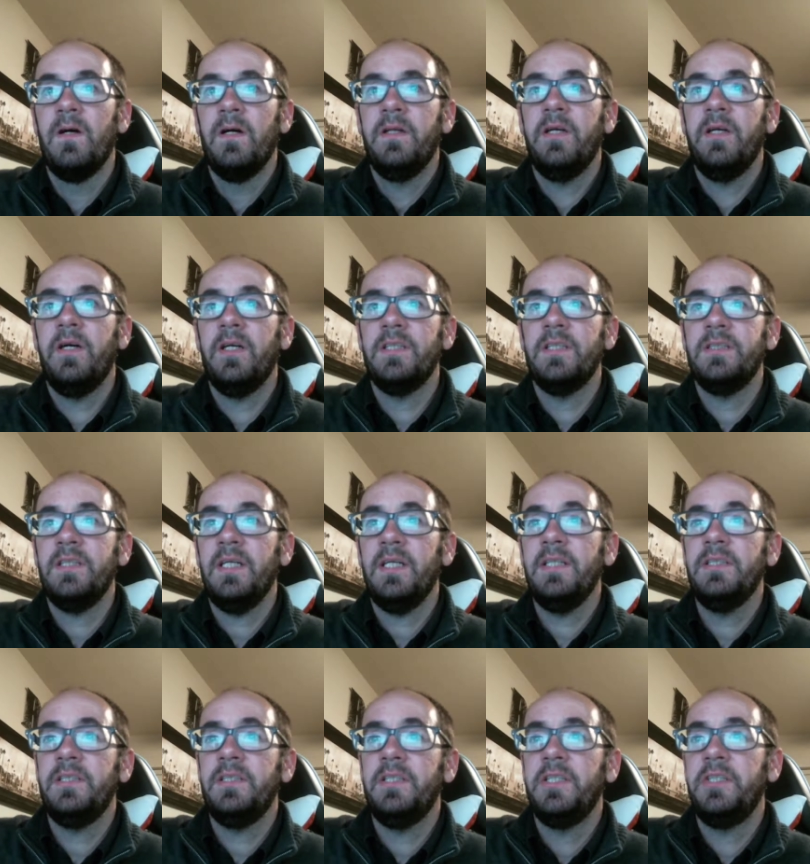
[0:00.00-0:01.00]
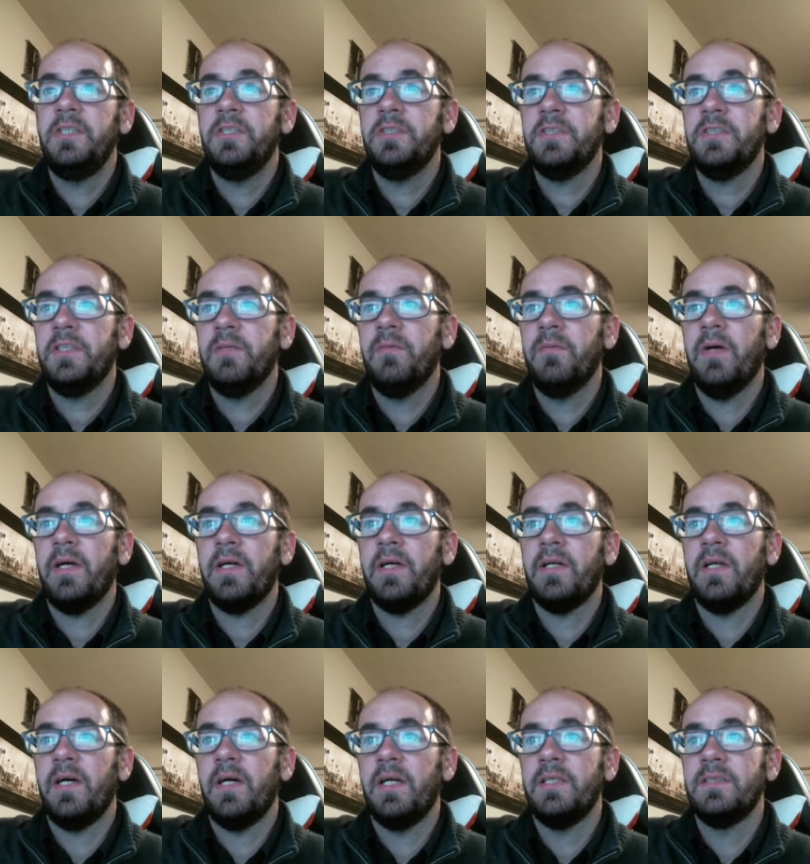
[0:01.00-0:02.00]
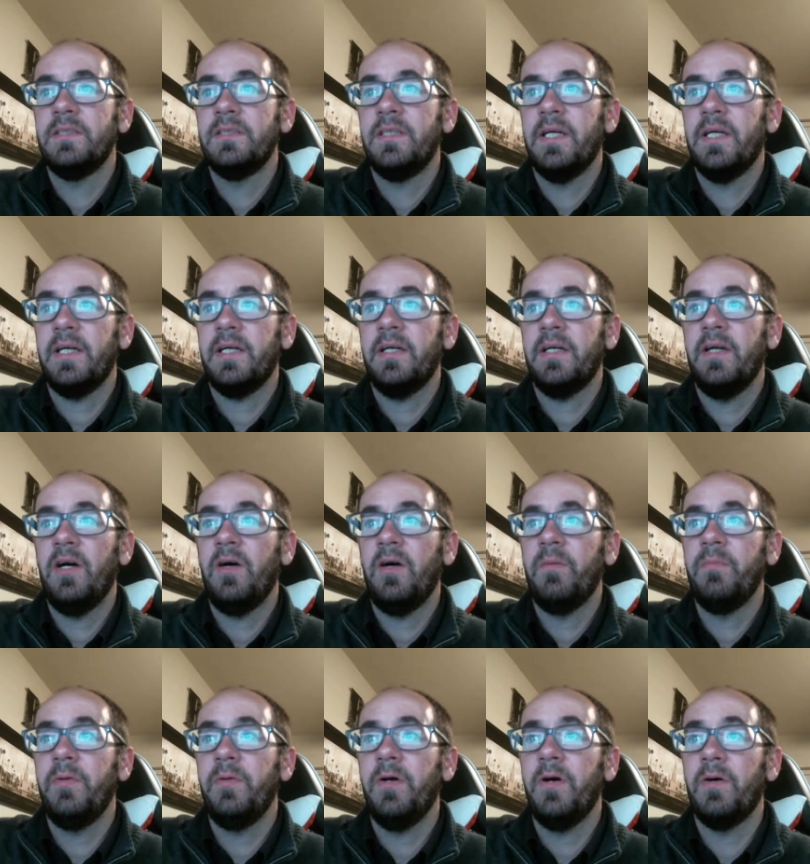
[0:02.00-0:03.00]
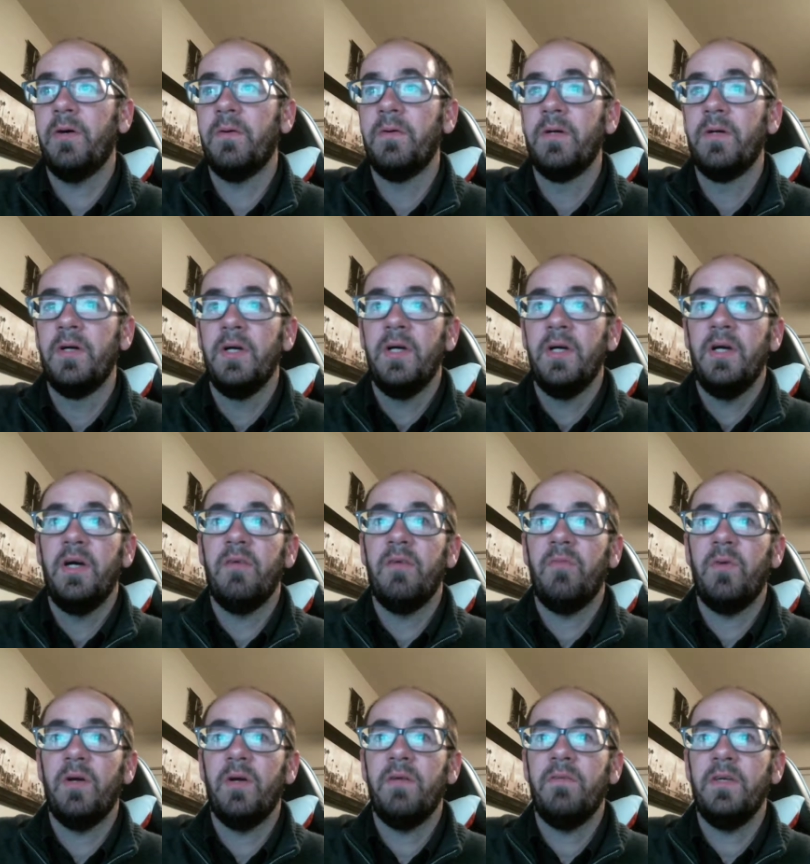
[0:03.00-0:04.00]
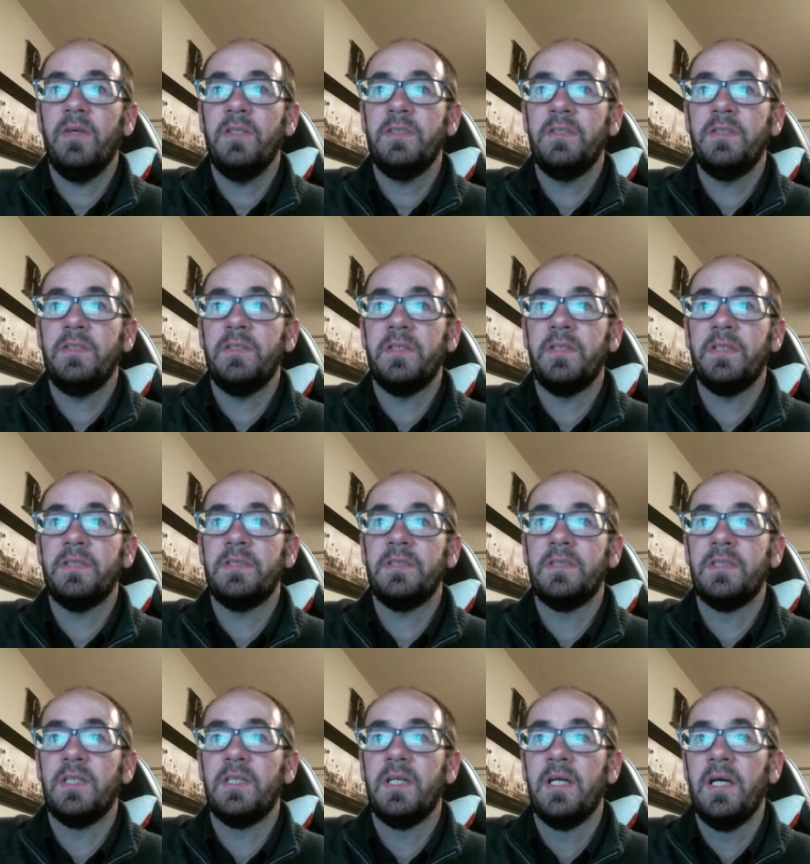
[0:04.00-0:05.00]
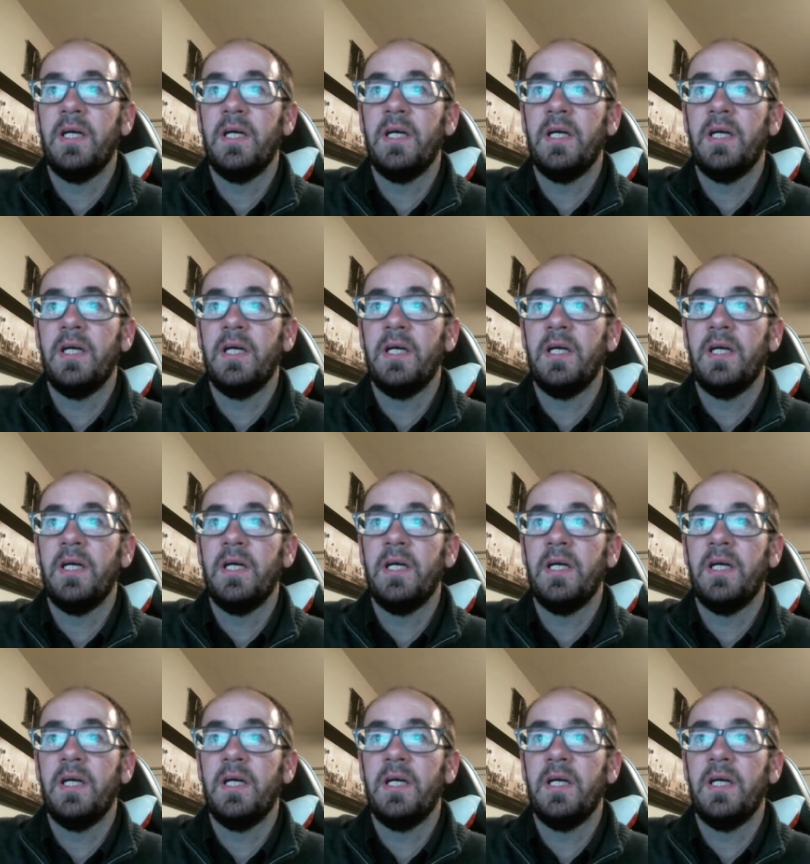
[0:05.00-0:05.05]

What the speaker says: There are signs teachers can recognize that can help know if one of our students